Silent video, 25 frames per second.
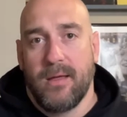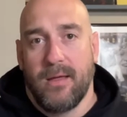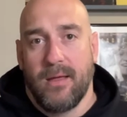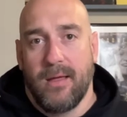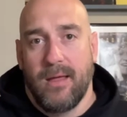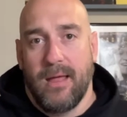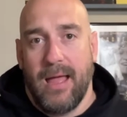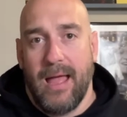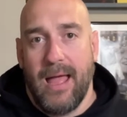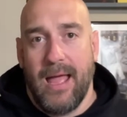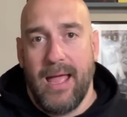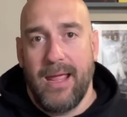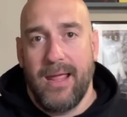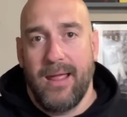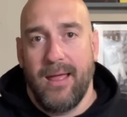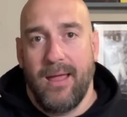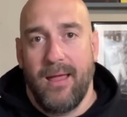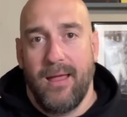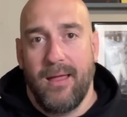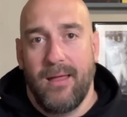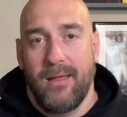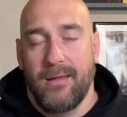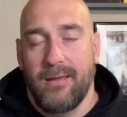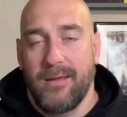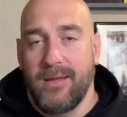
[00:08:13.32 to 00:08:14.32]

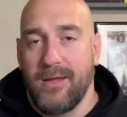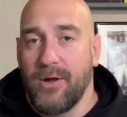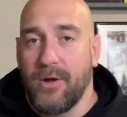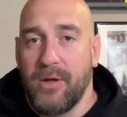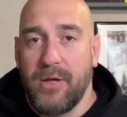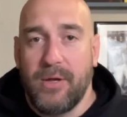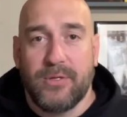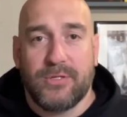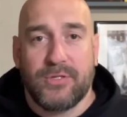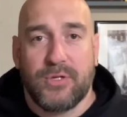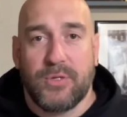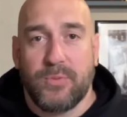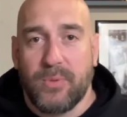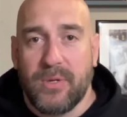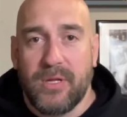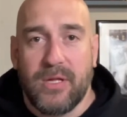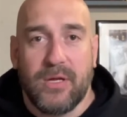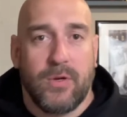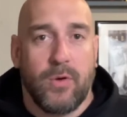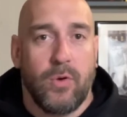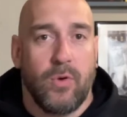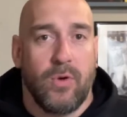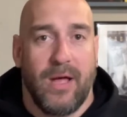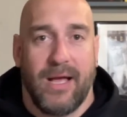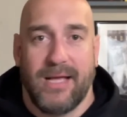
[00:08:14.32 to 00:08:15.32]
it was really
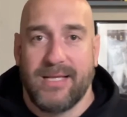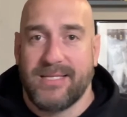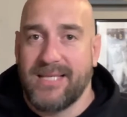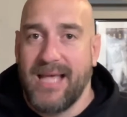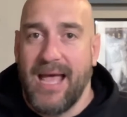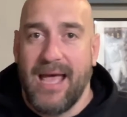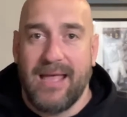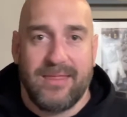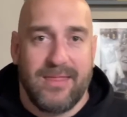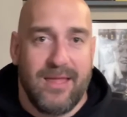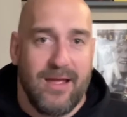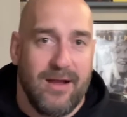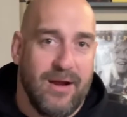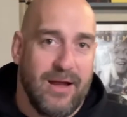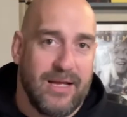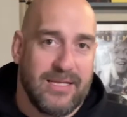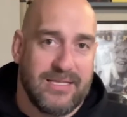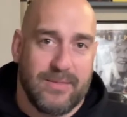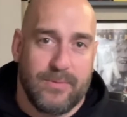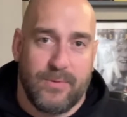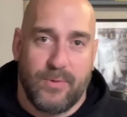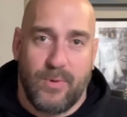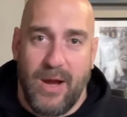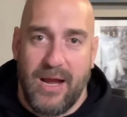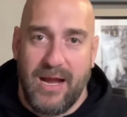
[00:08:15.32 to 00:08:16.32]
cool. I sat there, had
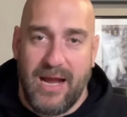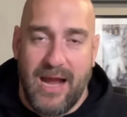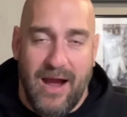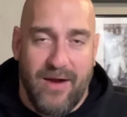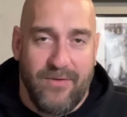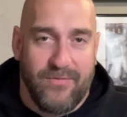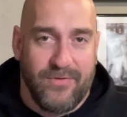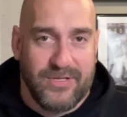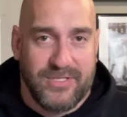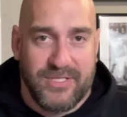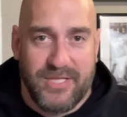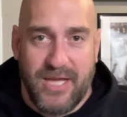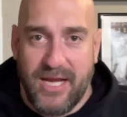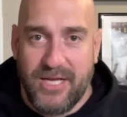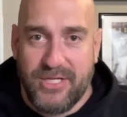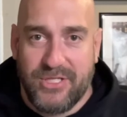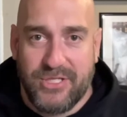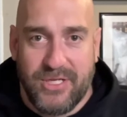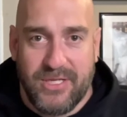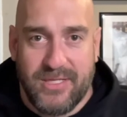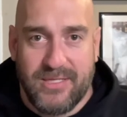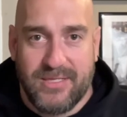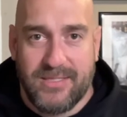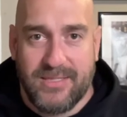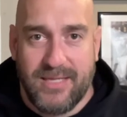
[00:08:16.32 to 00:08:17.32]
some great
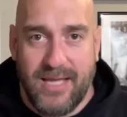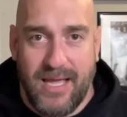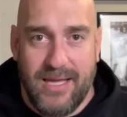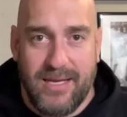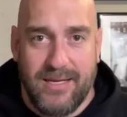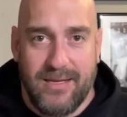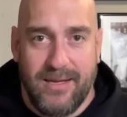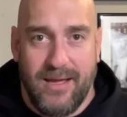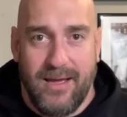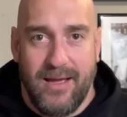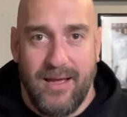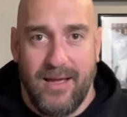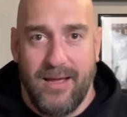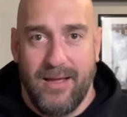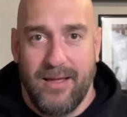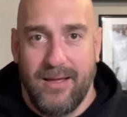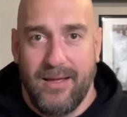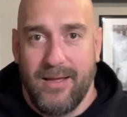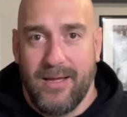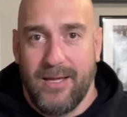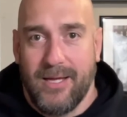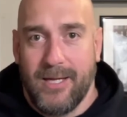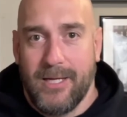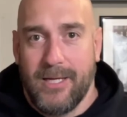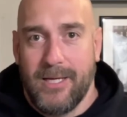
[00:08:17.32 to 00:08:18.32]
conversations, and
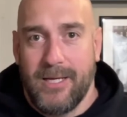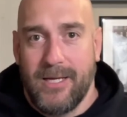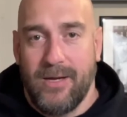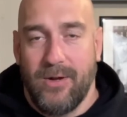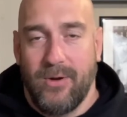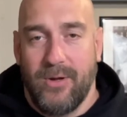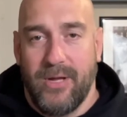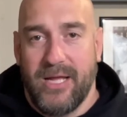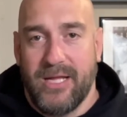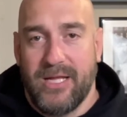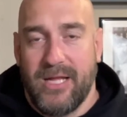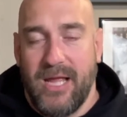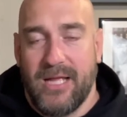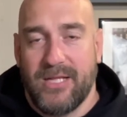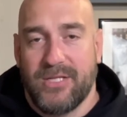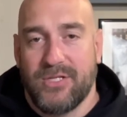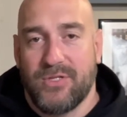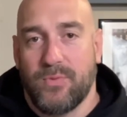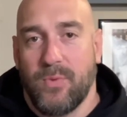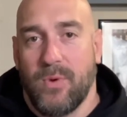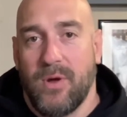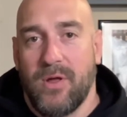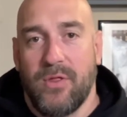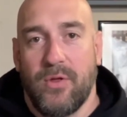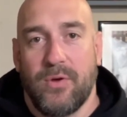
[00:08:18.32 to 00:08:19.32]
it's
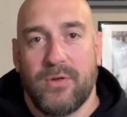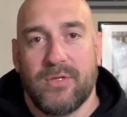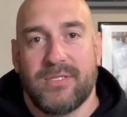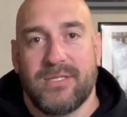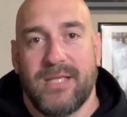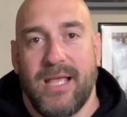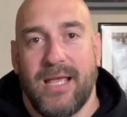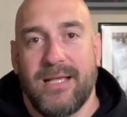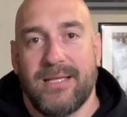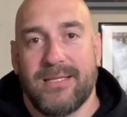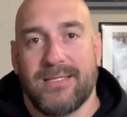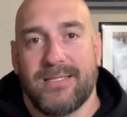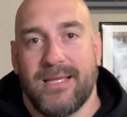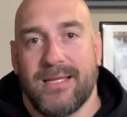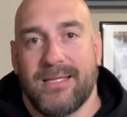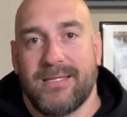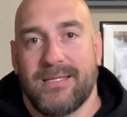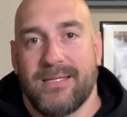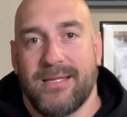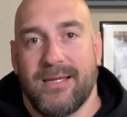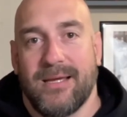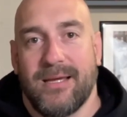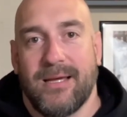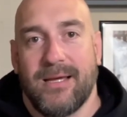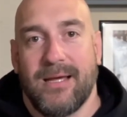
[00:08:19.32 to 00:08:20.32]
one of those things
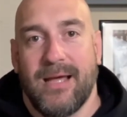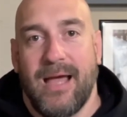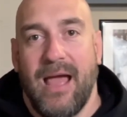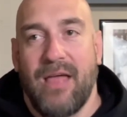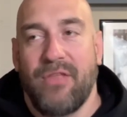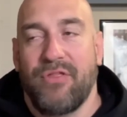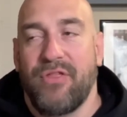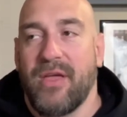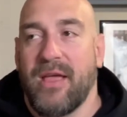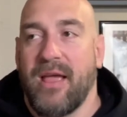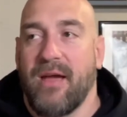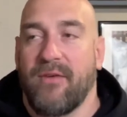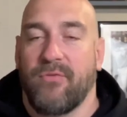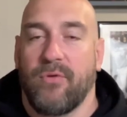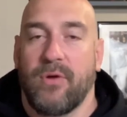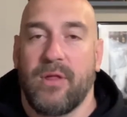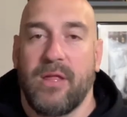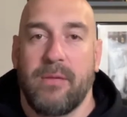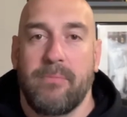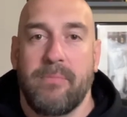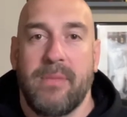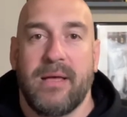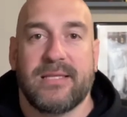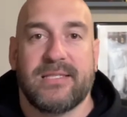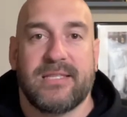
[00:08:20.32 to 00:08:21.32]
that I think I've really
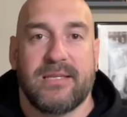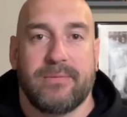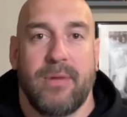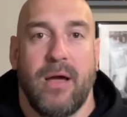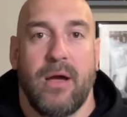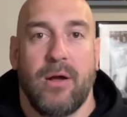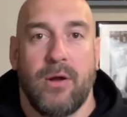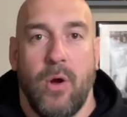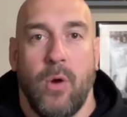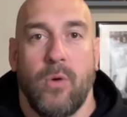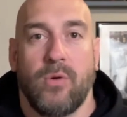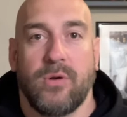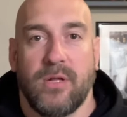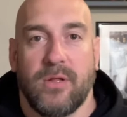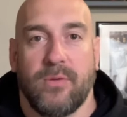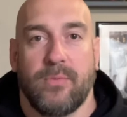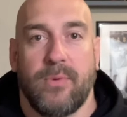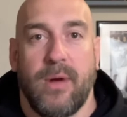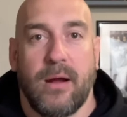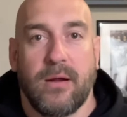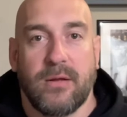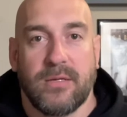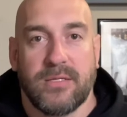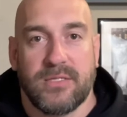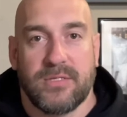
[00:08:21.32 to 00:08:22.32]
missed about going to the
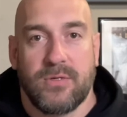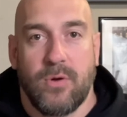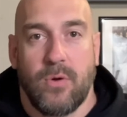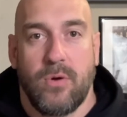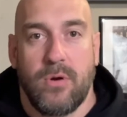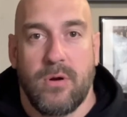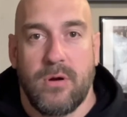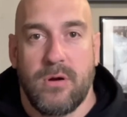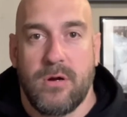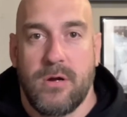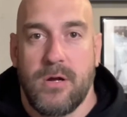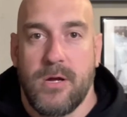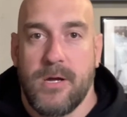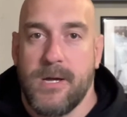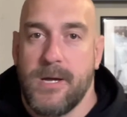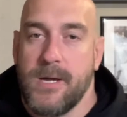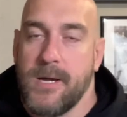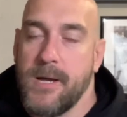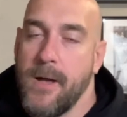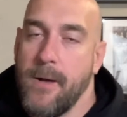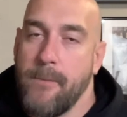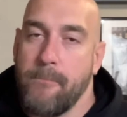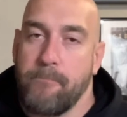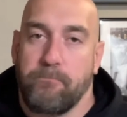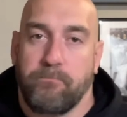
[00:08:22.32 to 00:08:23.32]
record store,
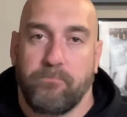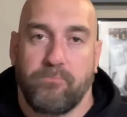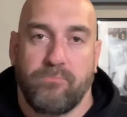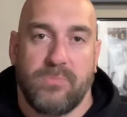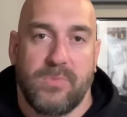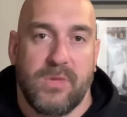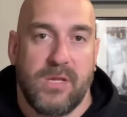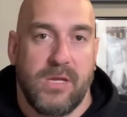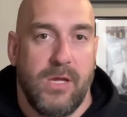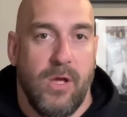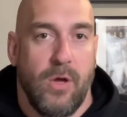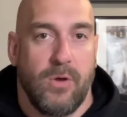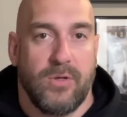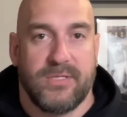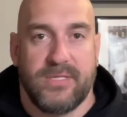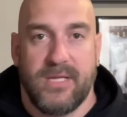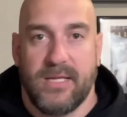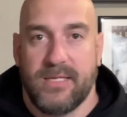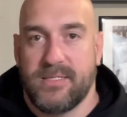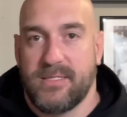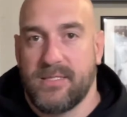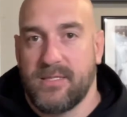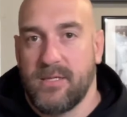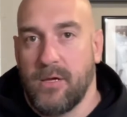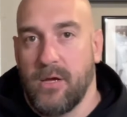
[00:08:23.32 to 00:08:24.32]

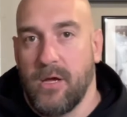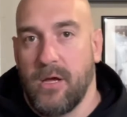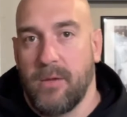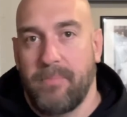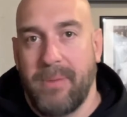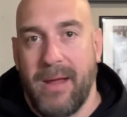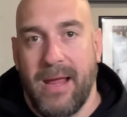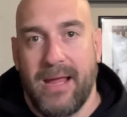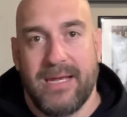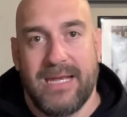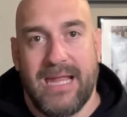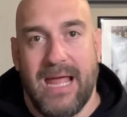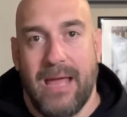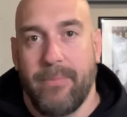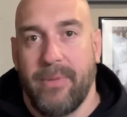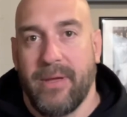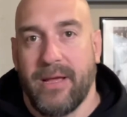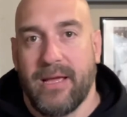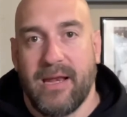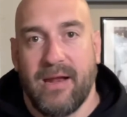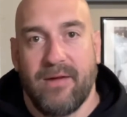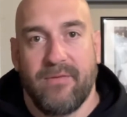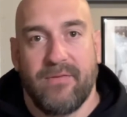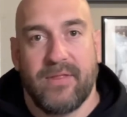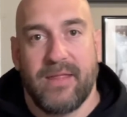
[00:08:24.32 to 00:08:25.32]
since the pandemic
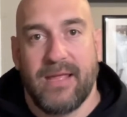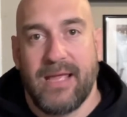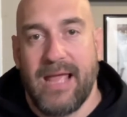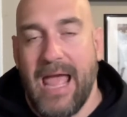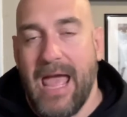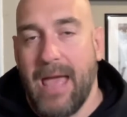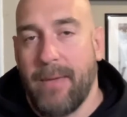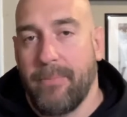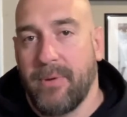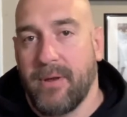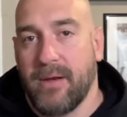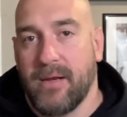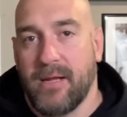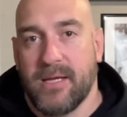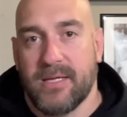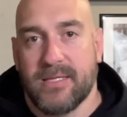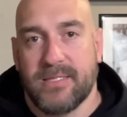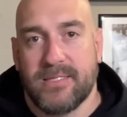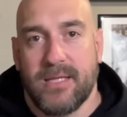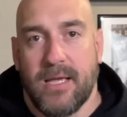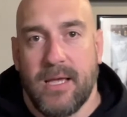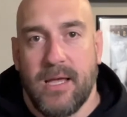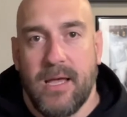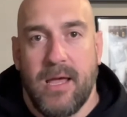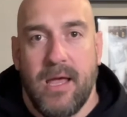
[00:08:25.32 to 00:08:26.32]
and everything happened.
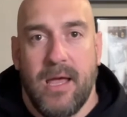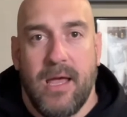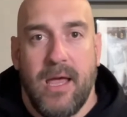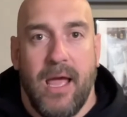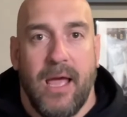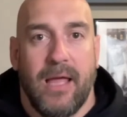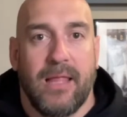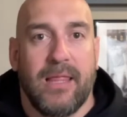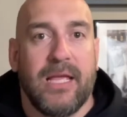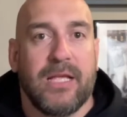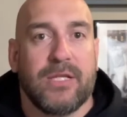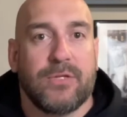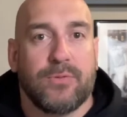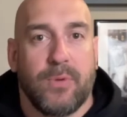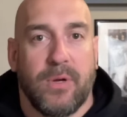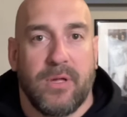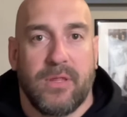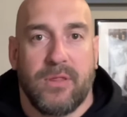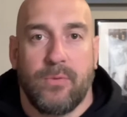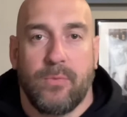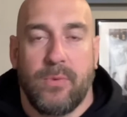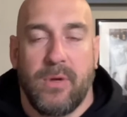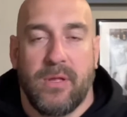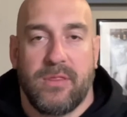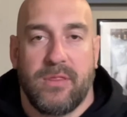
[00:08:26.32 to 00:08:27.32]
Because at least
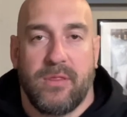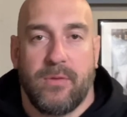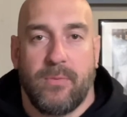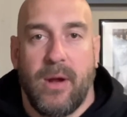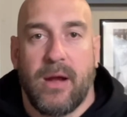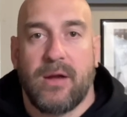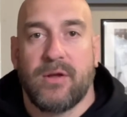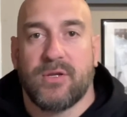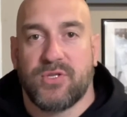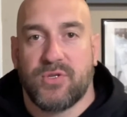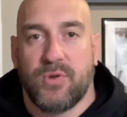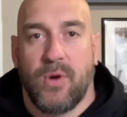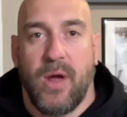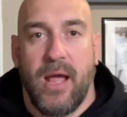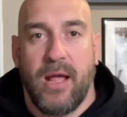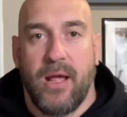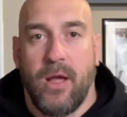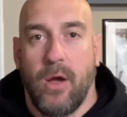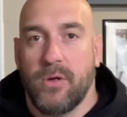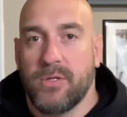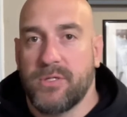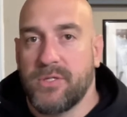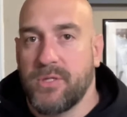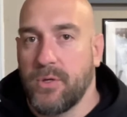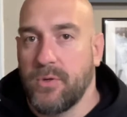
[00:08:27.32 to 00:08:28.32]
with the record store I
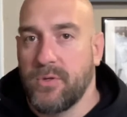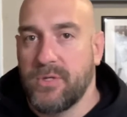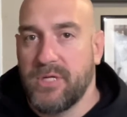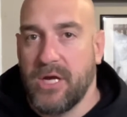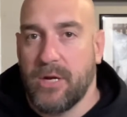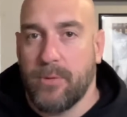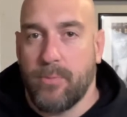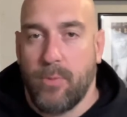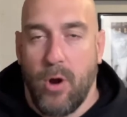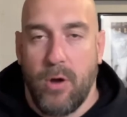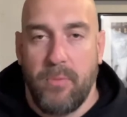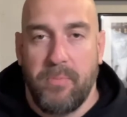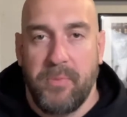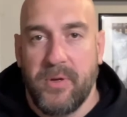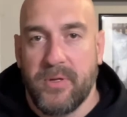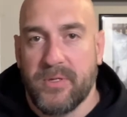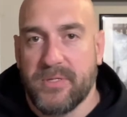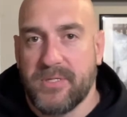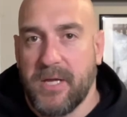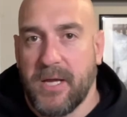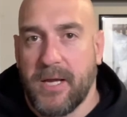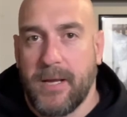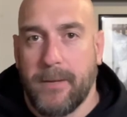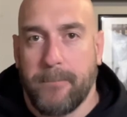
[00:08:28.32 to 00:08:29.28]
go to, Dearborn Music,